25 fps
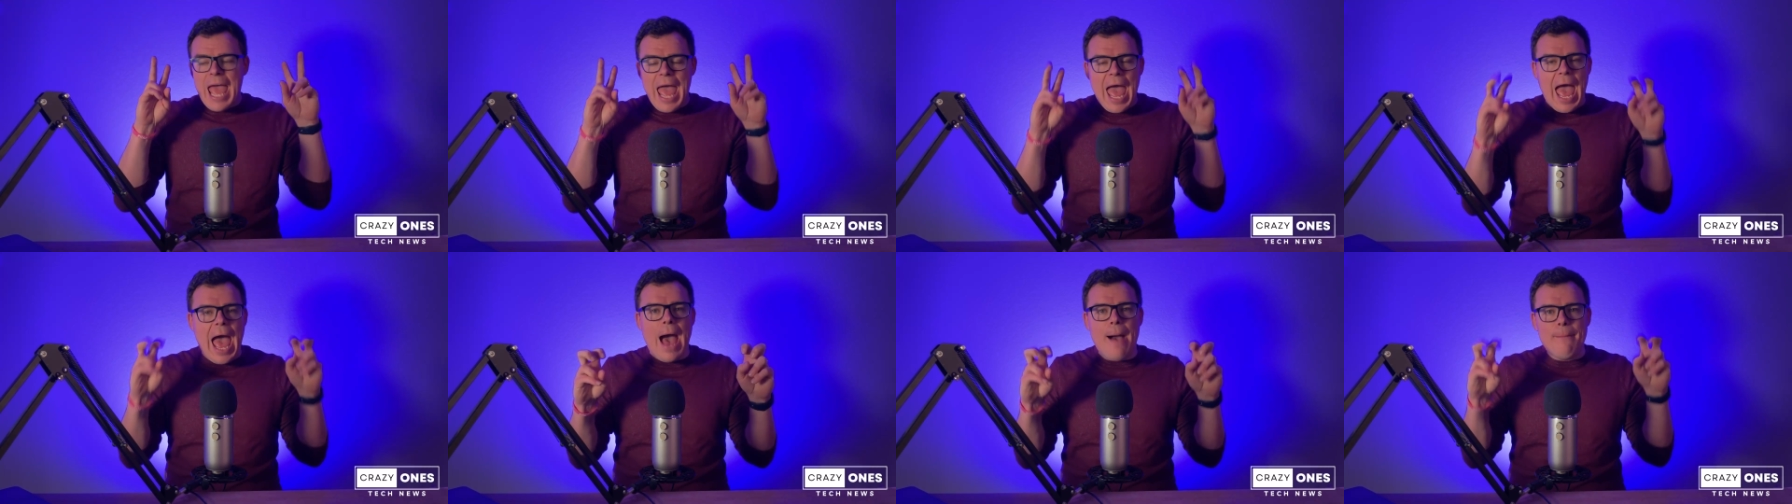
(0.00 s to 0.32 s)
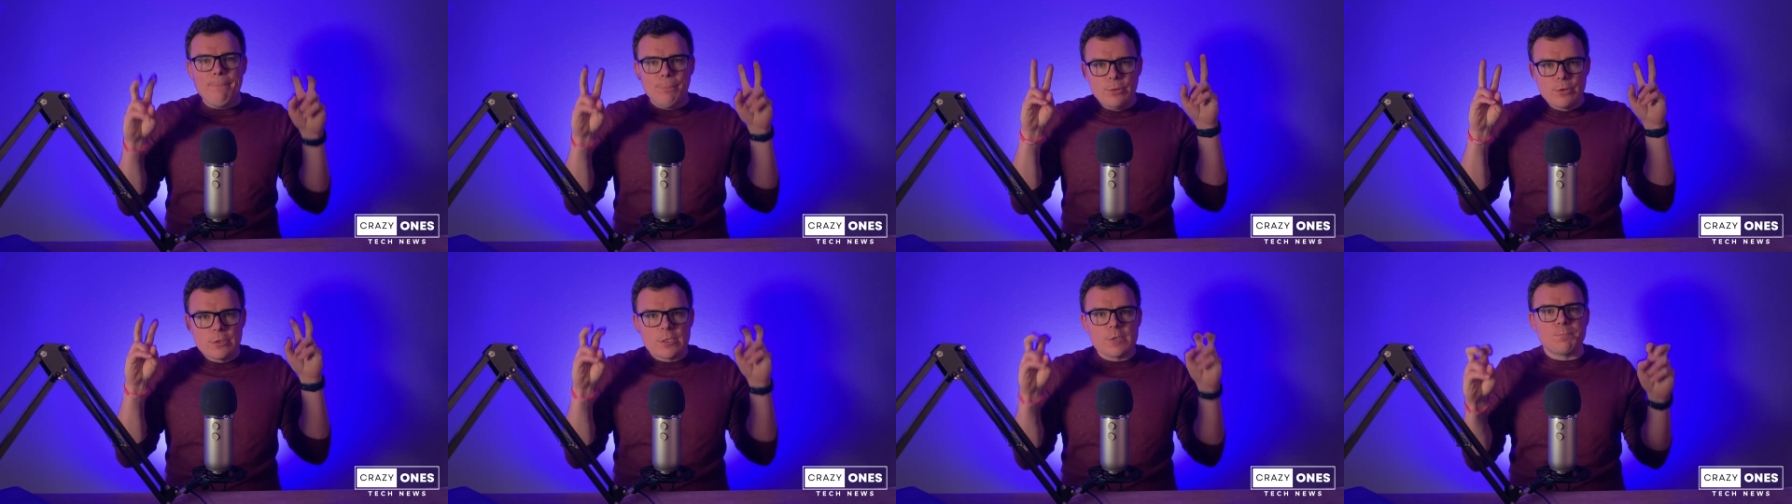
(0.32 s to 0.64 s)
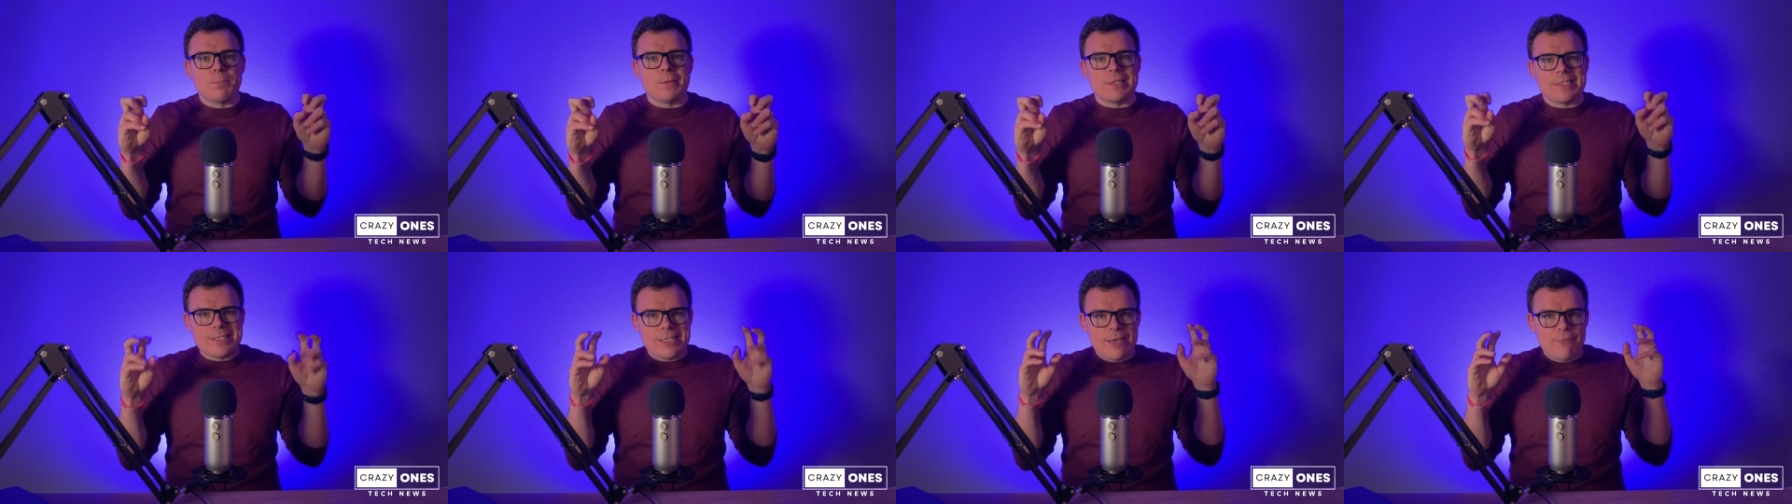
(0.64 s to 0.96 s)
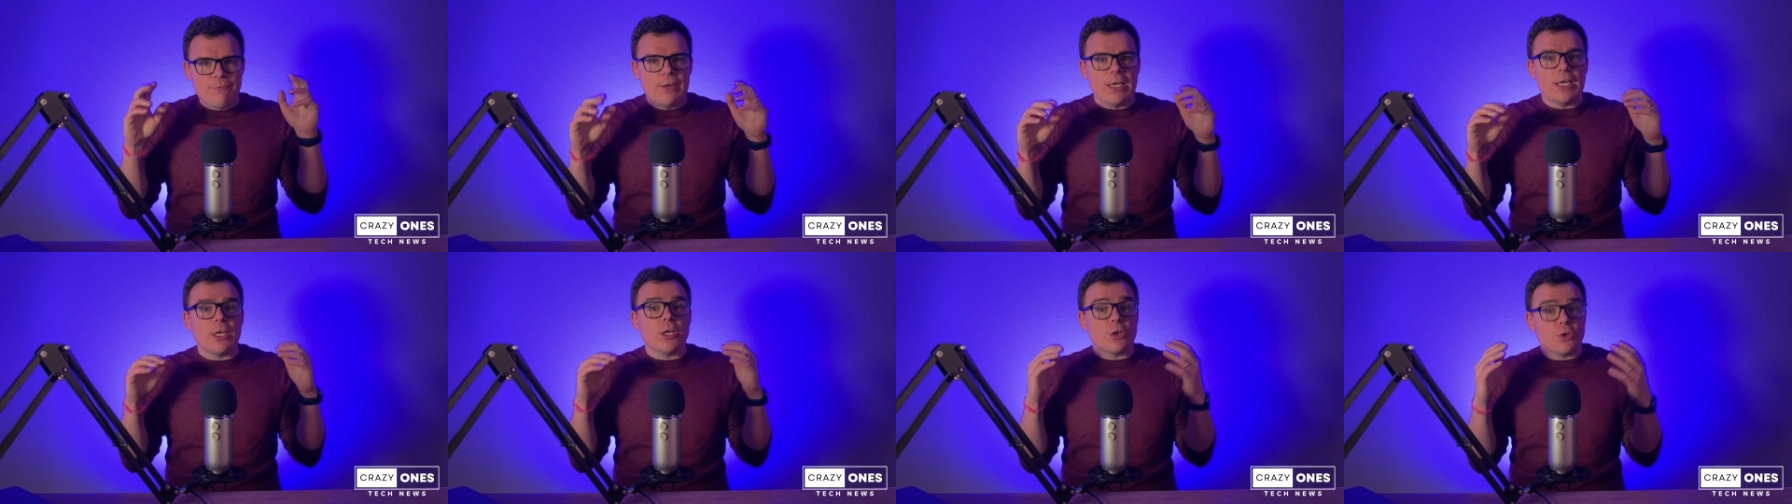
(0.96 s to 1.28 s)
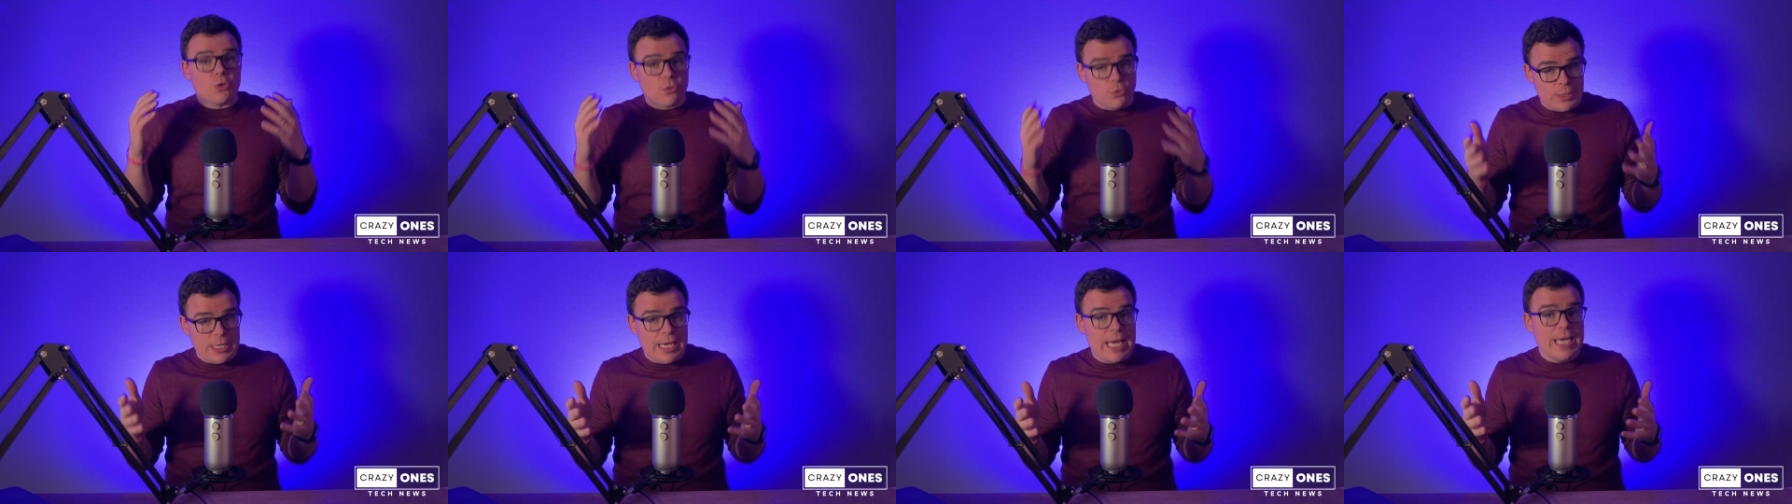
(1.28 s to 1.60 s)
Apple specific
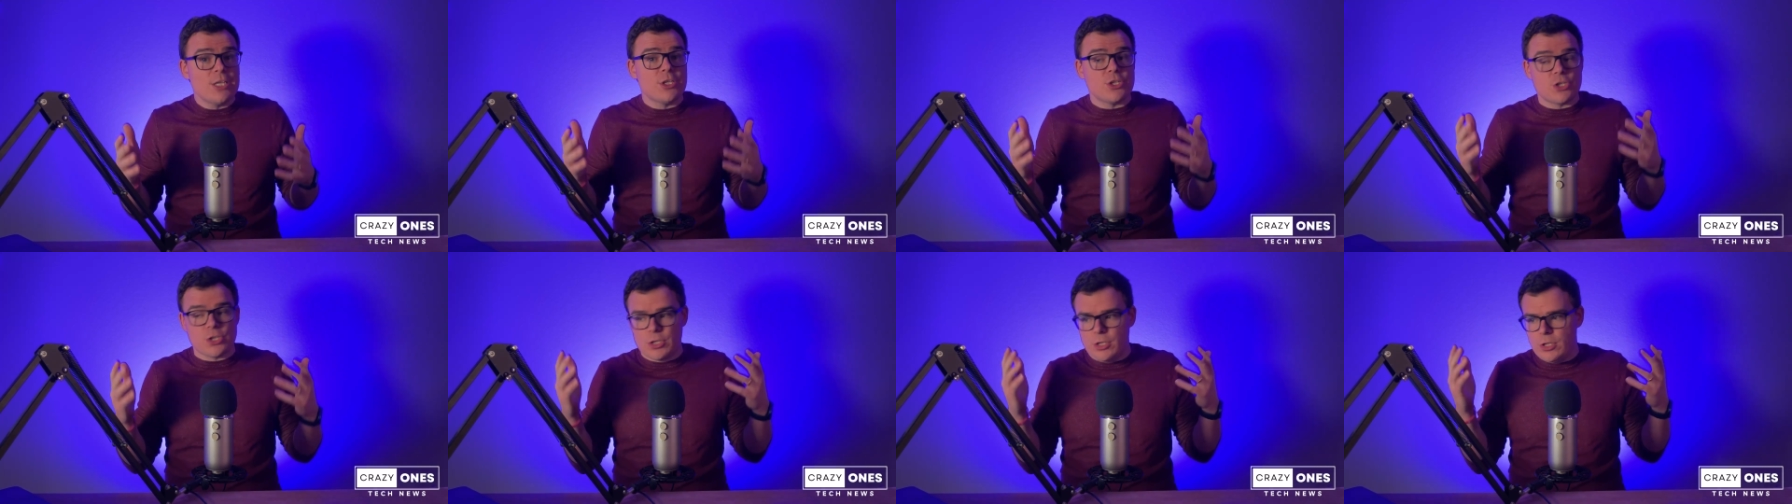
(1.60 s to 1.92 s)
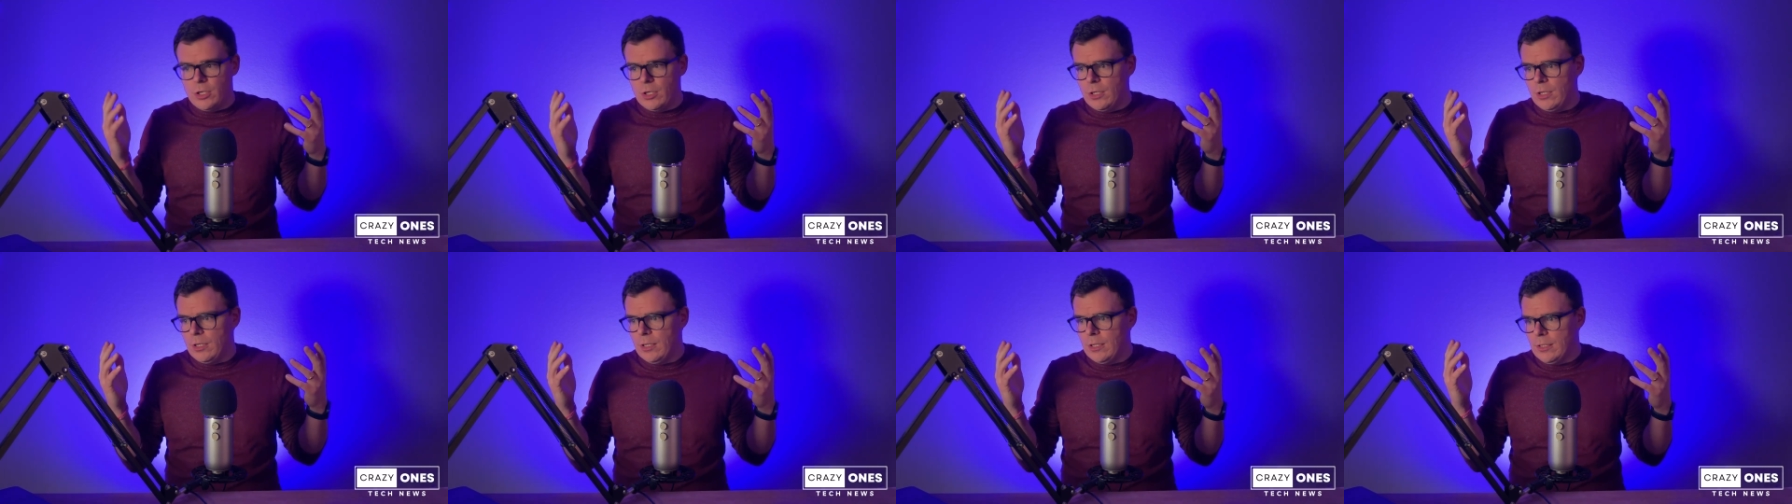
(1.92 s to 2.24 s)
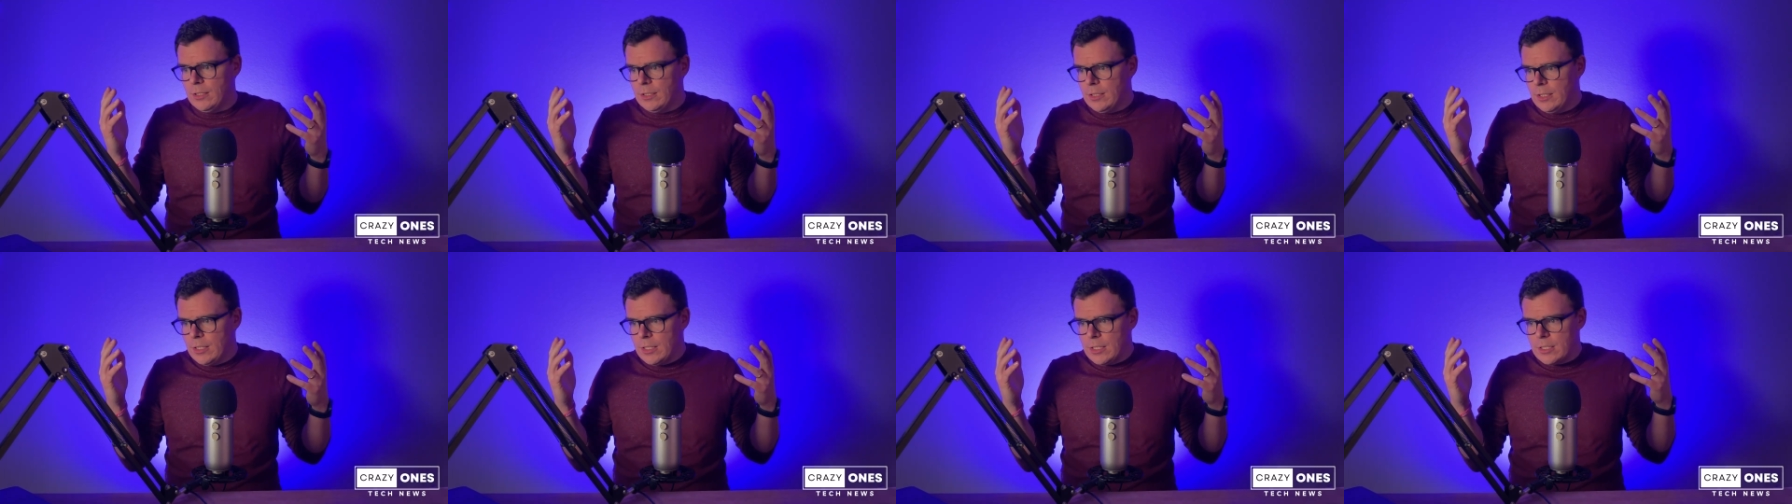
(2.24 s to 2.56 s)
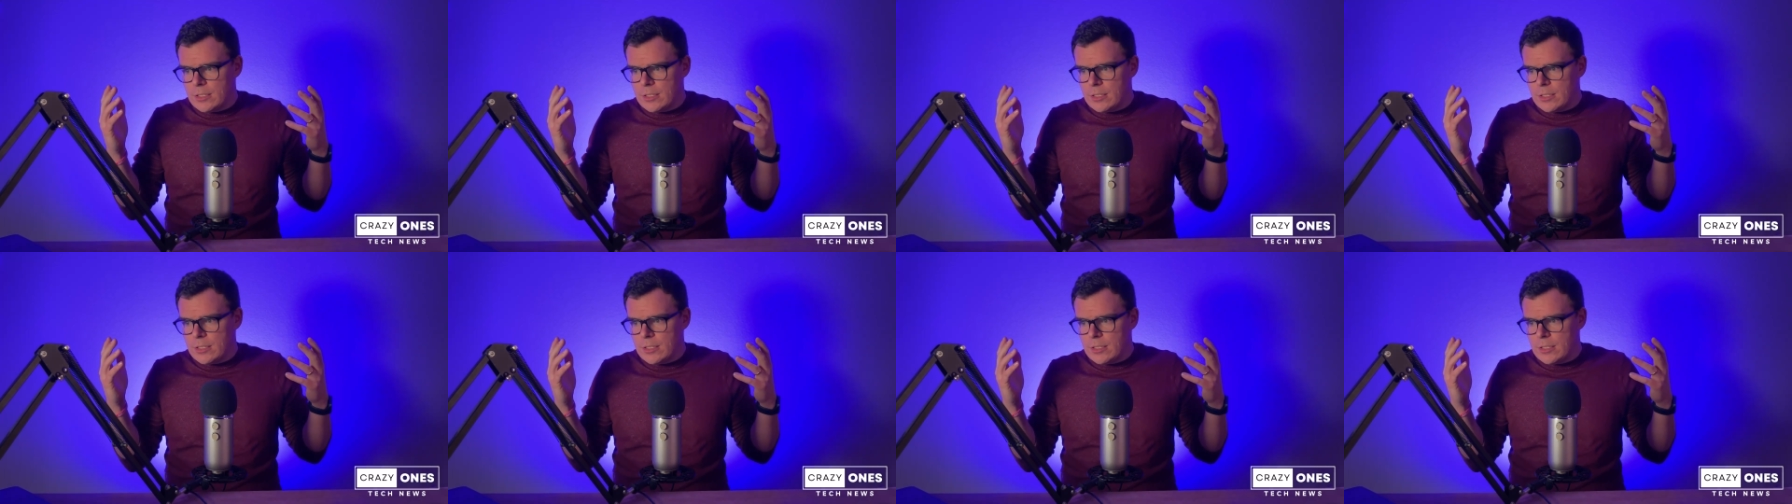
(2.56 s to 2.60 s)
creational